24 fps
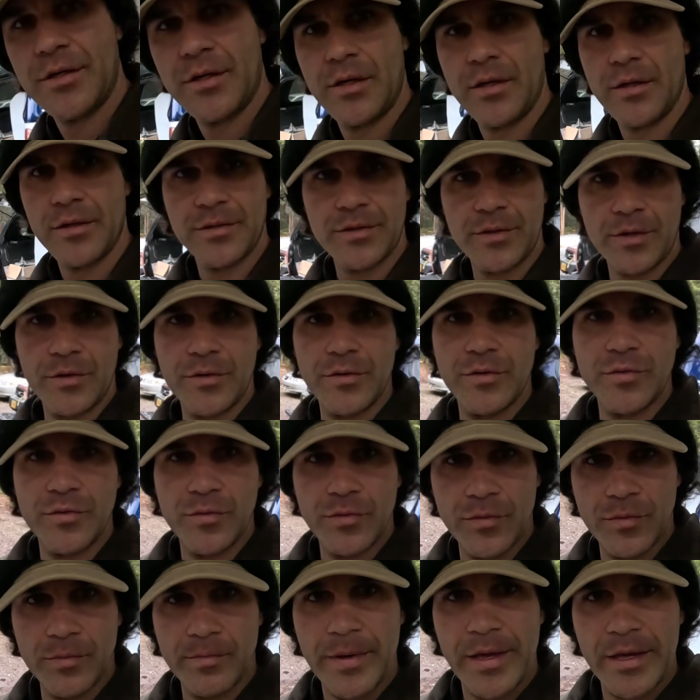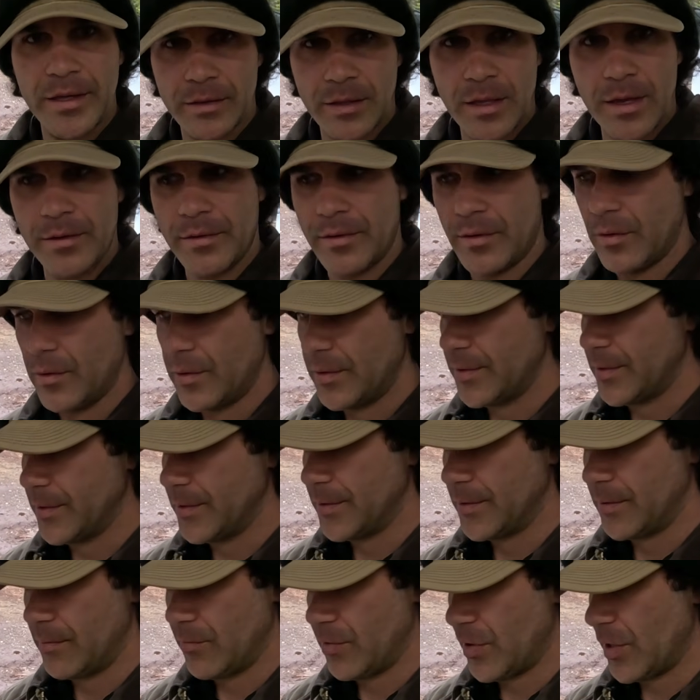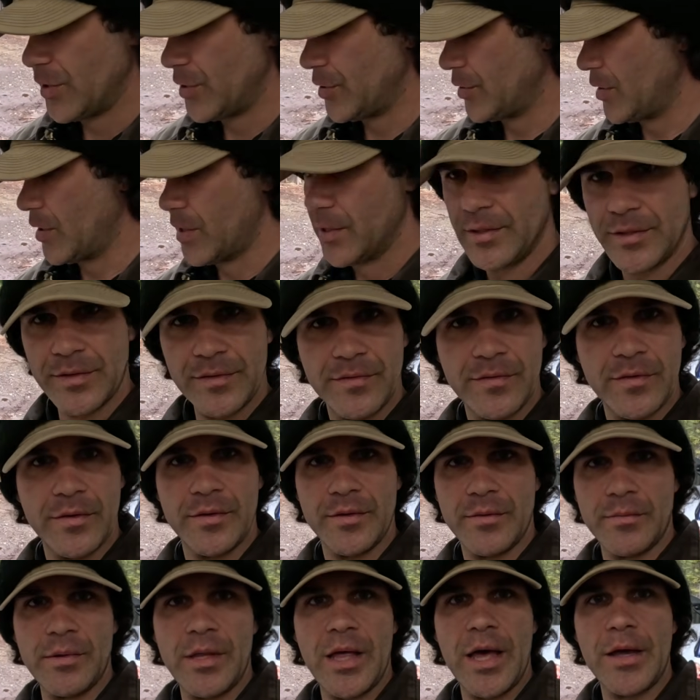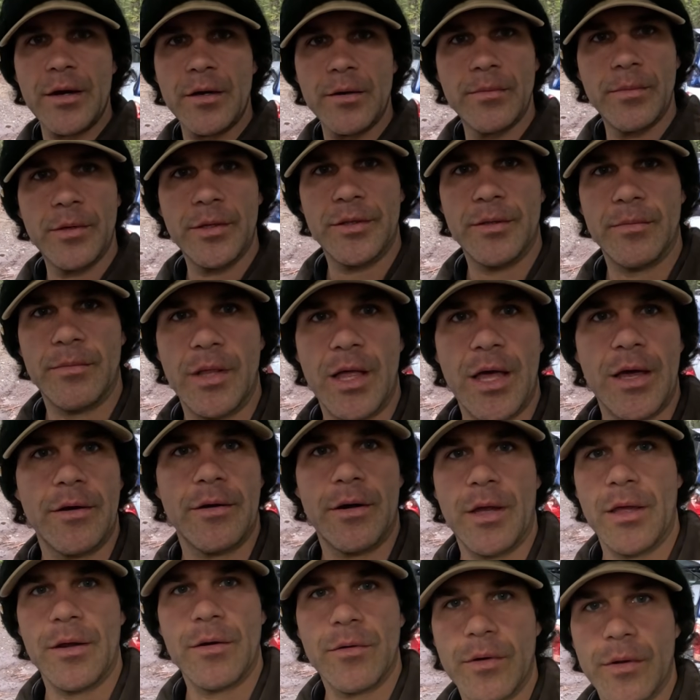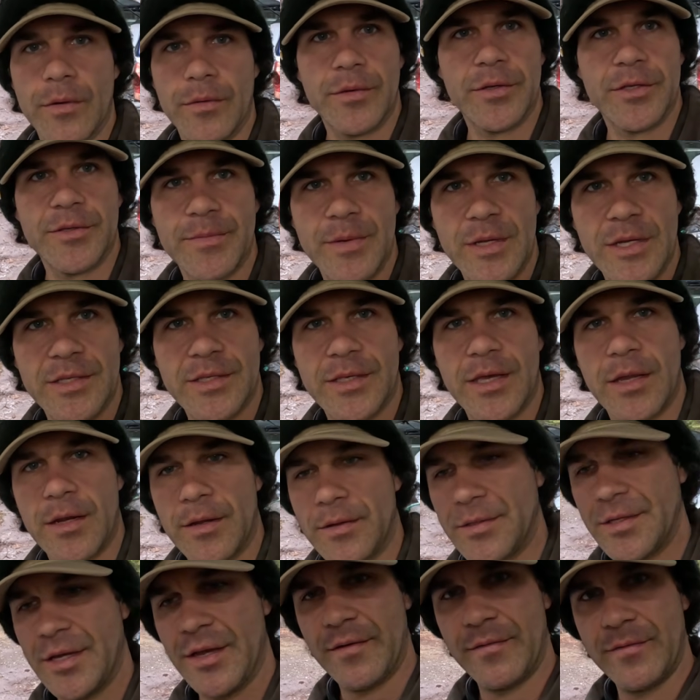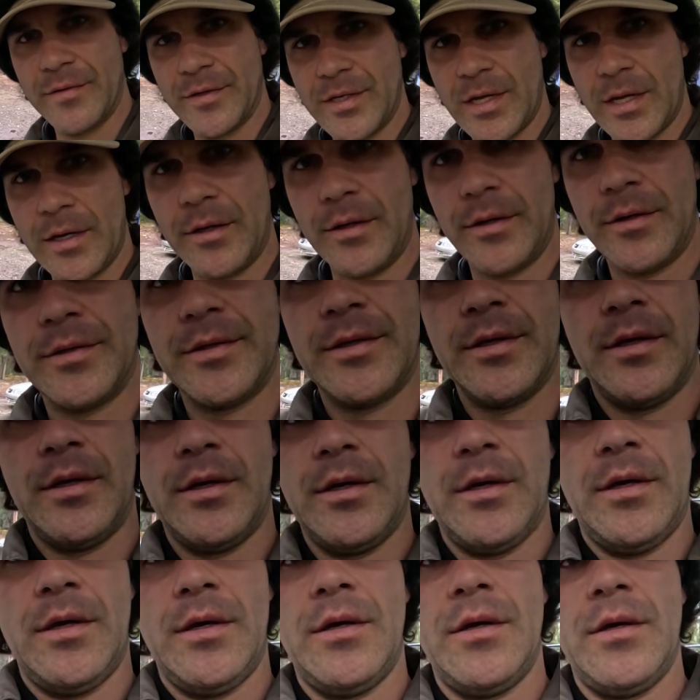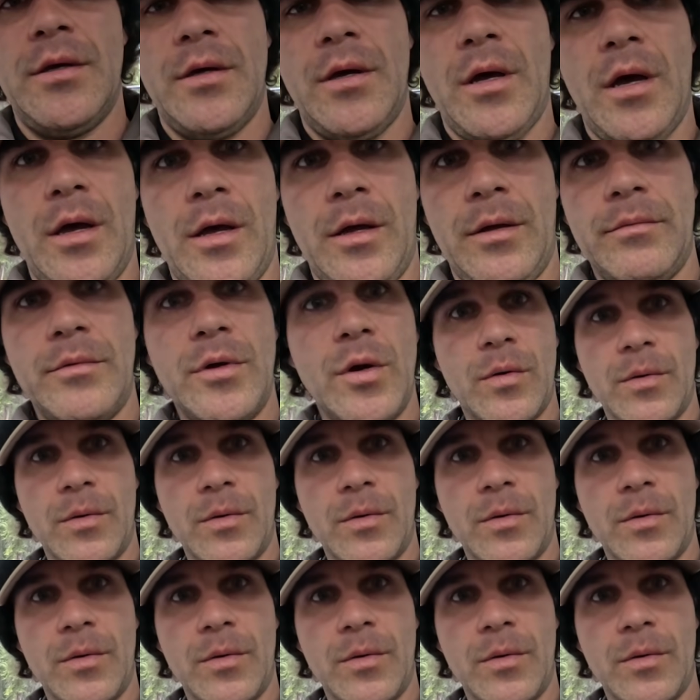it'll start to make louder noises and pressurize and fill the bladder, but the bladder, I don't know. This might have sat outside for 10 years. No